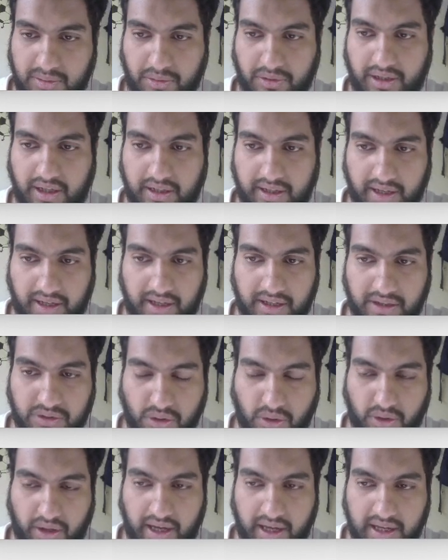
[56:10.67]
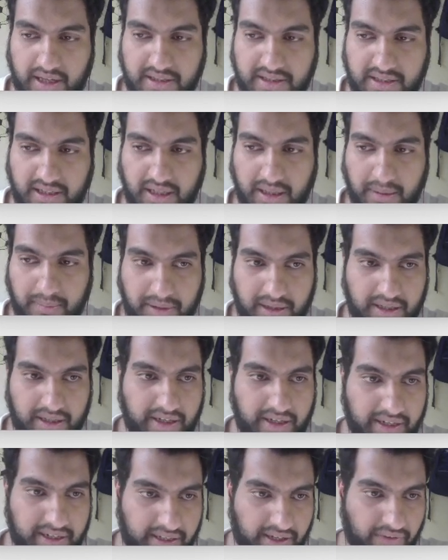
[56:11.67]
put it A. So A, C,
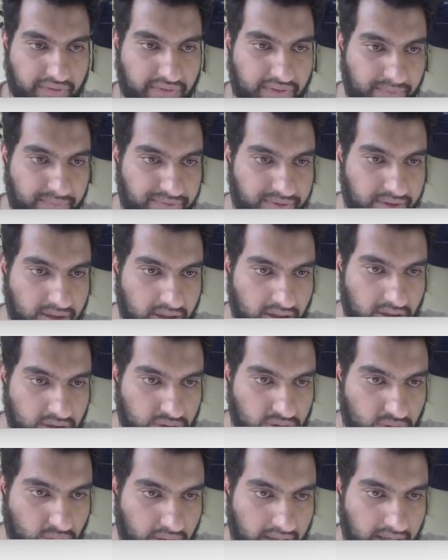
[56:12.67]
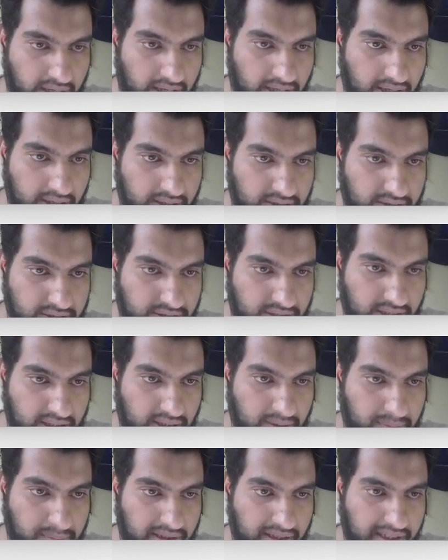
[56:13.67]
BE, DF. So A, C,
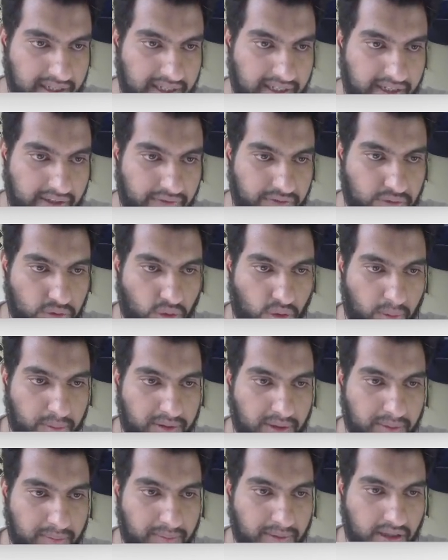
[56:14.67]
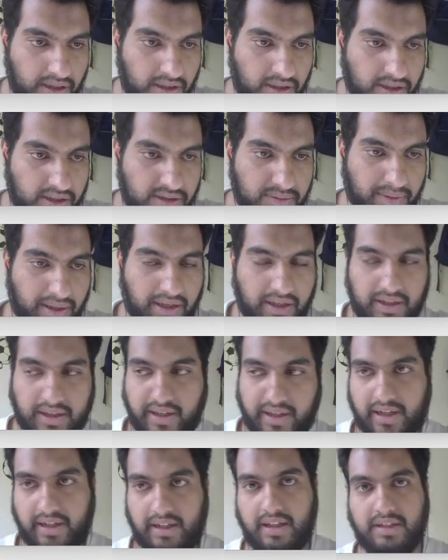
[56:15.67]
BE, DF. So option B is my
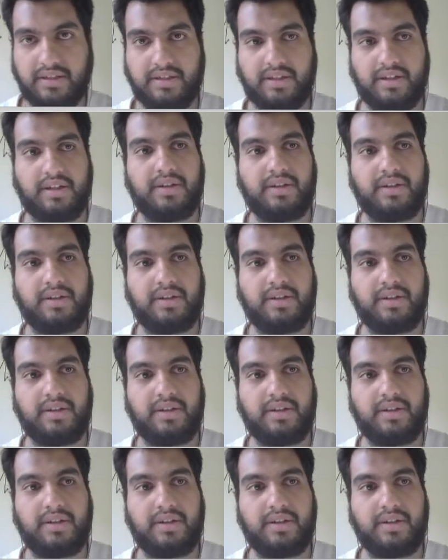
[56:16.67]
correct answer.